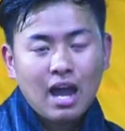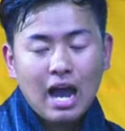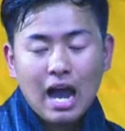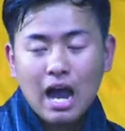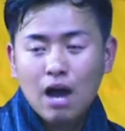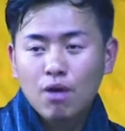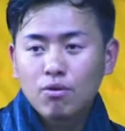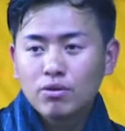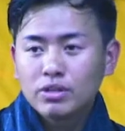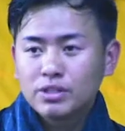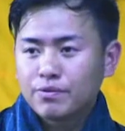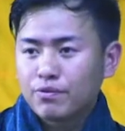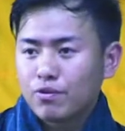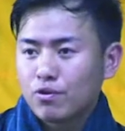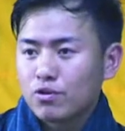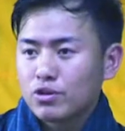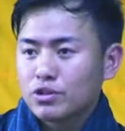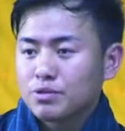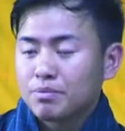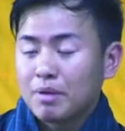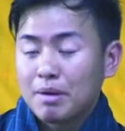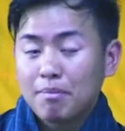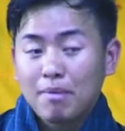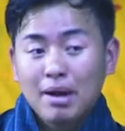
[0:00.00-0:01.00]
I was
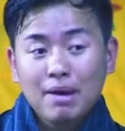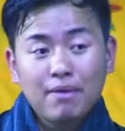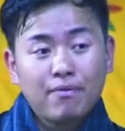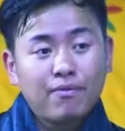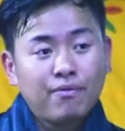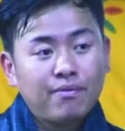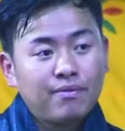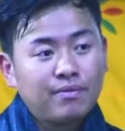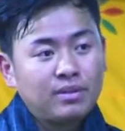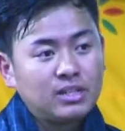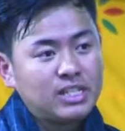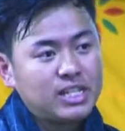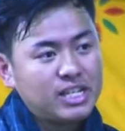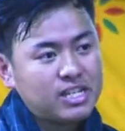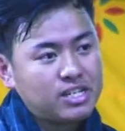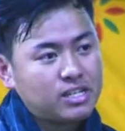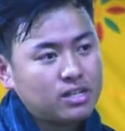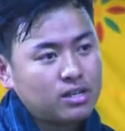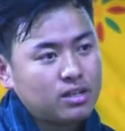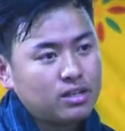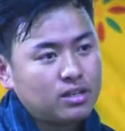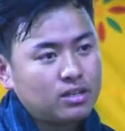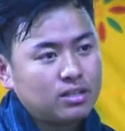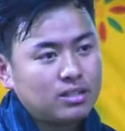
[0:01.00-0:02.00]
forced by my
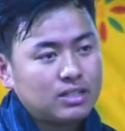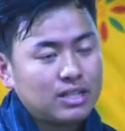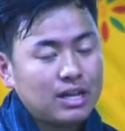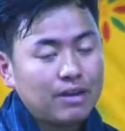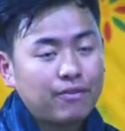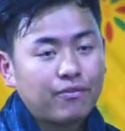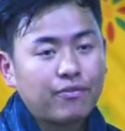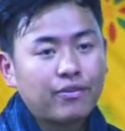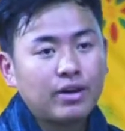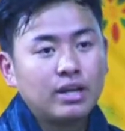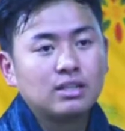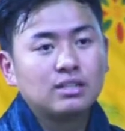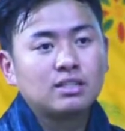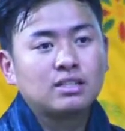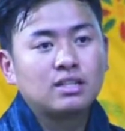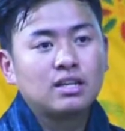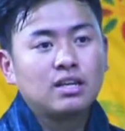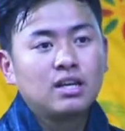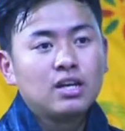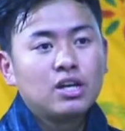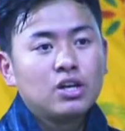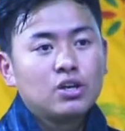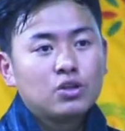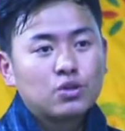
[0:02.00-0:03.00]
teachers and friends
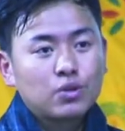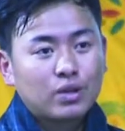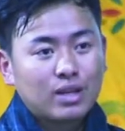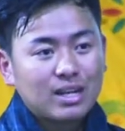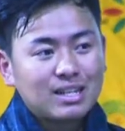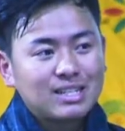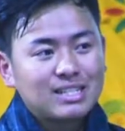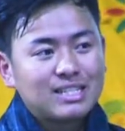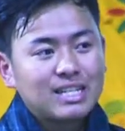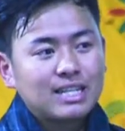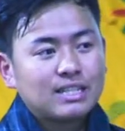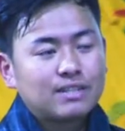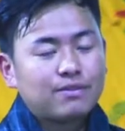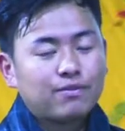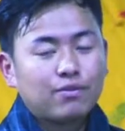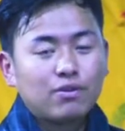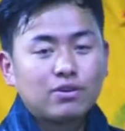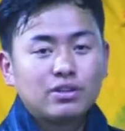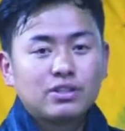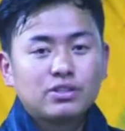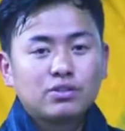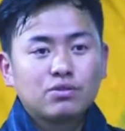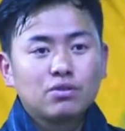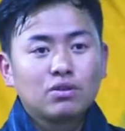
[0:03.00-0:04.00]
to contest
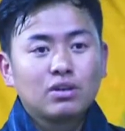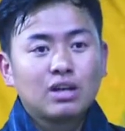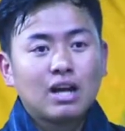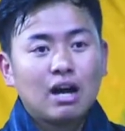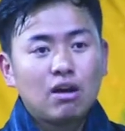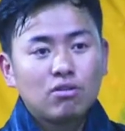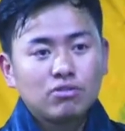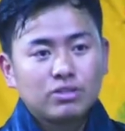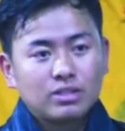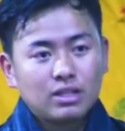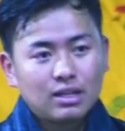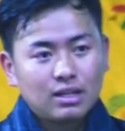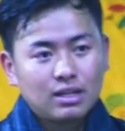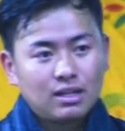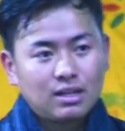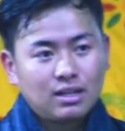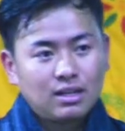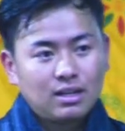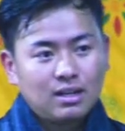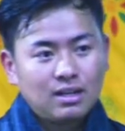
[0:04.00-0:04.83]
for school counselor.